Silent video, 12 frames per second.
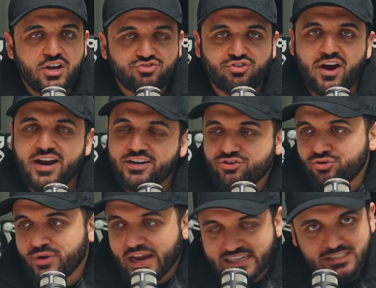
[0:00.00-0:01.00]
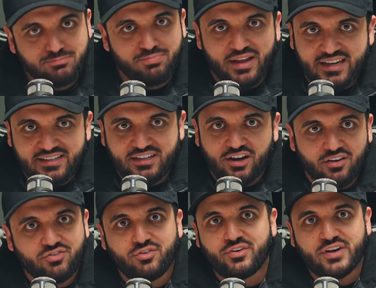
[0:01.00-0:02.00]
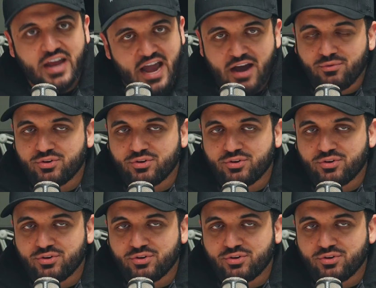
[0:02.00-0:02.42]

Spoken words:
trying to explain the offer and how